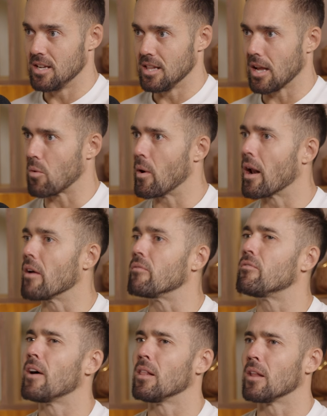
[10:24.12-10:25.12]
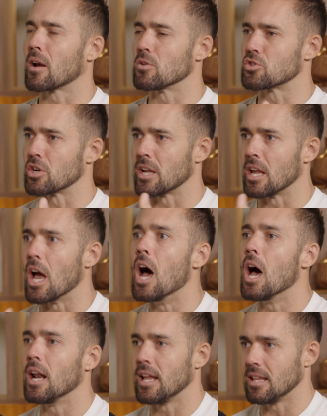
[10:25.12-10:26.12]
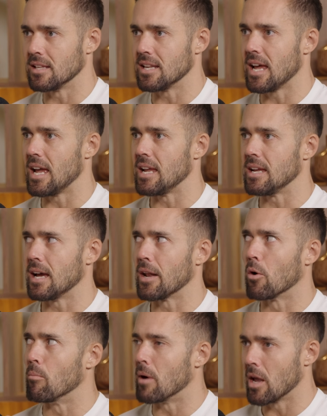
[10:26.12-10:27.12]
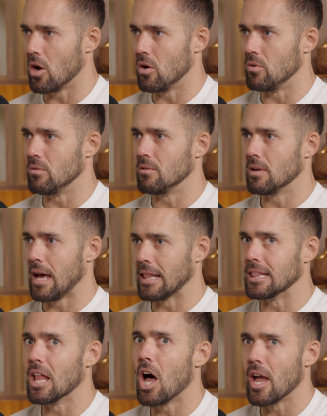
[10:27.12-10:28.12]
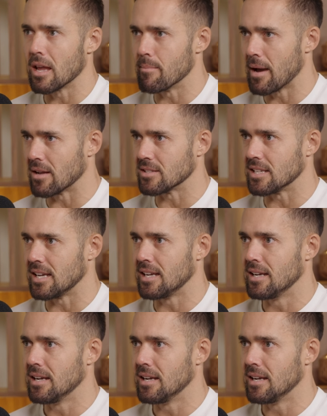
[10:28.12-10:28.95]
Like, when I felt like I was drinking early in the day and on my own and lying about it